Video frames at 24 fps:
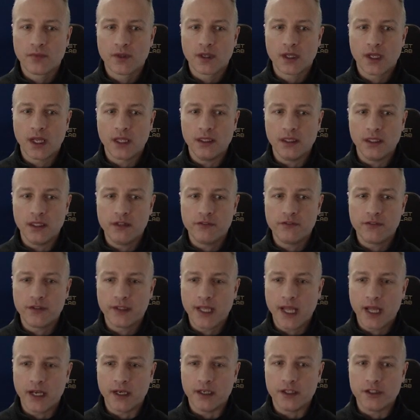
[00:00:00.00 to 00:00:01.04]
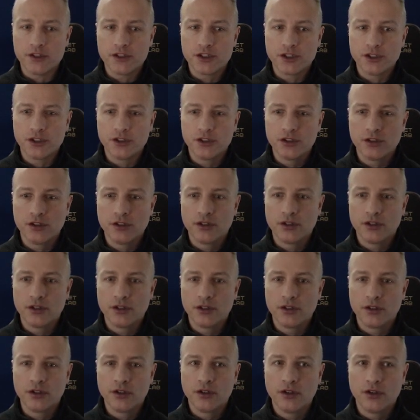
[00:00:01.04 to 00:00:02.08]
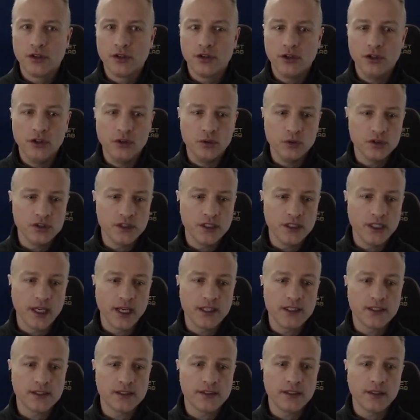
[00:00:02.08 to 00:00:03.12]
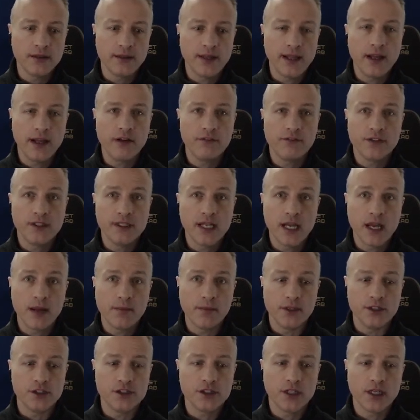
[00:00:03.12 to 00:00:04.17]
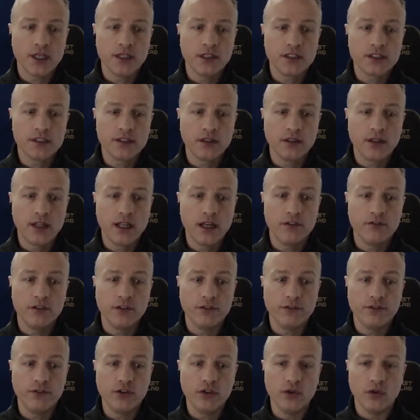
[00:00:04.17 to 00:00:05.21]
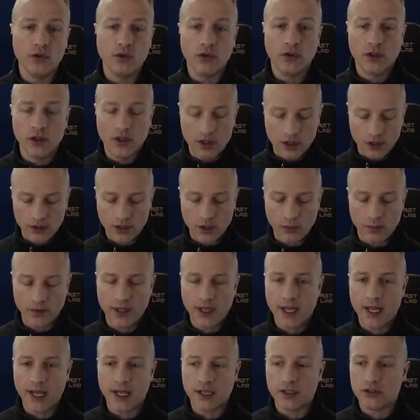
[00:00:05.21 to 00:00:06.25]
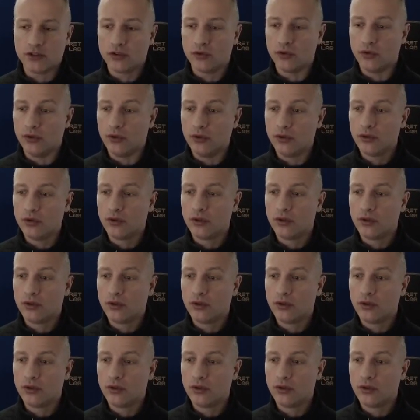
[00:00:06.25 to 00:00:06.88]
and leave the garage, you will see I still have the damage and I still have the fuel that we had. So,